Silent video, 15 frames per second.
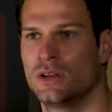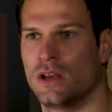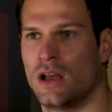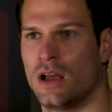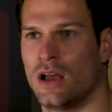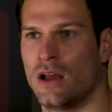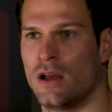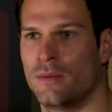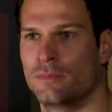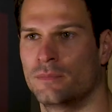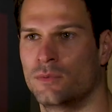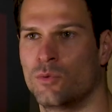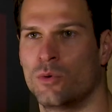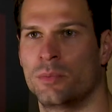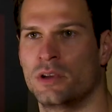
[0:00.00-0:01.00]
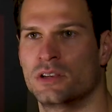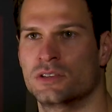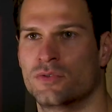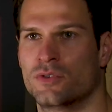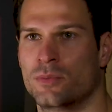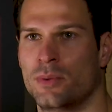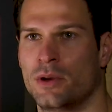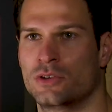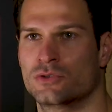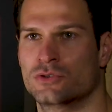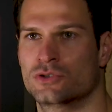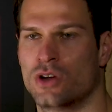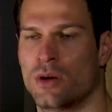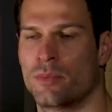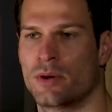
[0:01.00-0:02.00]
um, it won't be easy for the Patriots to
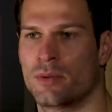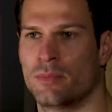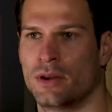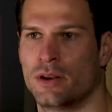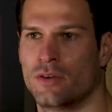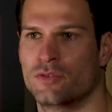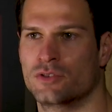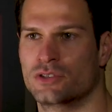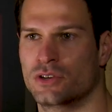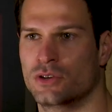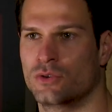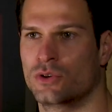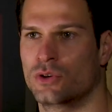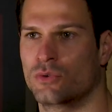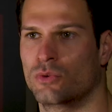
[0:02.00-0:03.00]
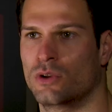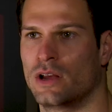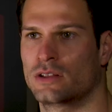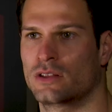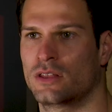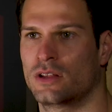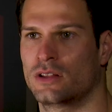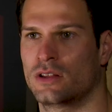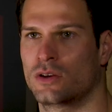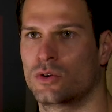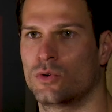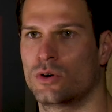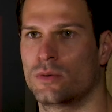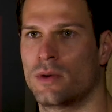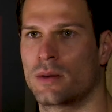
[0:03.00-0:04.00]
stop him. But obviously, you, you would like to think that the
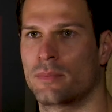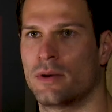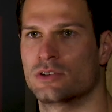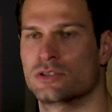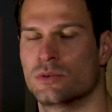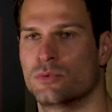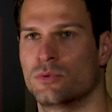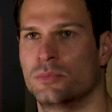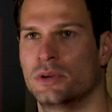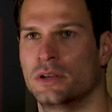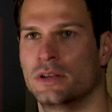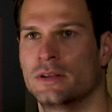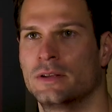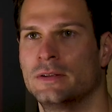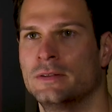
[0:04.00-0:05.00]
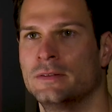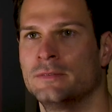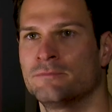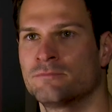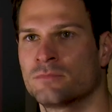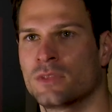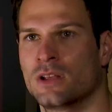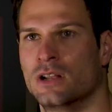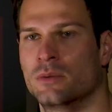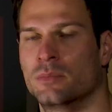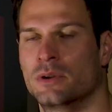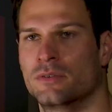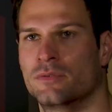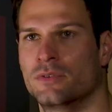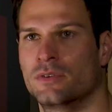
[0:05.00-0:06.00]
quarterback matchup will be a little bit
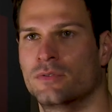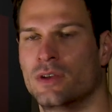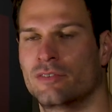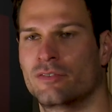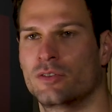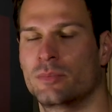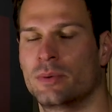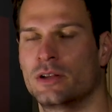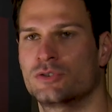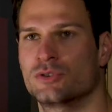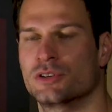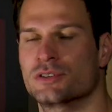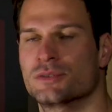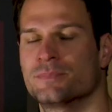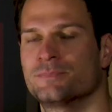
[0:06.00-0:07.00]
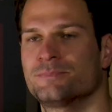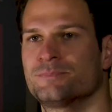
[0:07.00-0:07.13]
in, in favor of the Patriots.